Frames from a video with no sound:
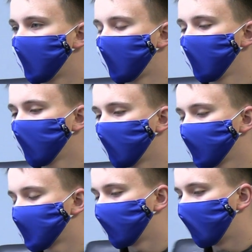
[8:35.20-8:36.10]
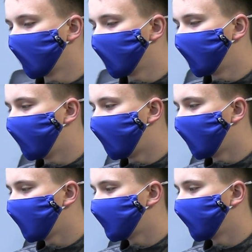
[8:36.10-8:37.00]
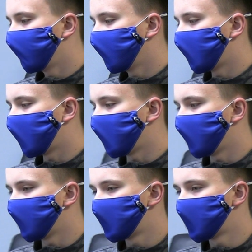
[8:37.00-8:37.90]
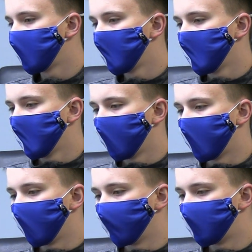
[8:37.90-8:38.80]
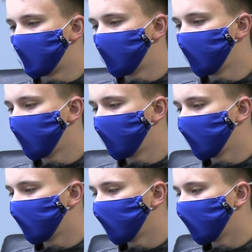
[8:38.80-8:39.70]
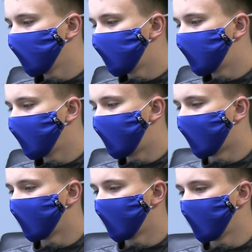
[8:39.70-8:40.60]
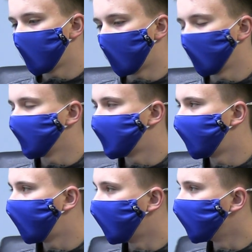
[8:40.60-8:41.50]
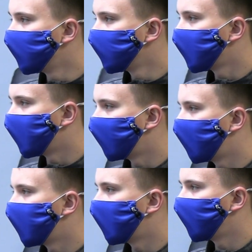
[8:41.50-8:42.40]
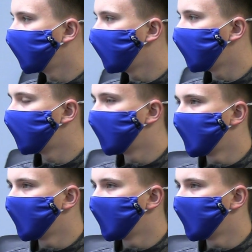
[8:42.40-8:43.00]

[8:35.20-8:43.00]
I think also an advantage of it is to get a college feel without really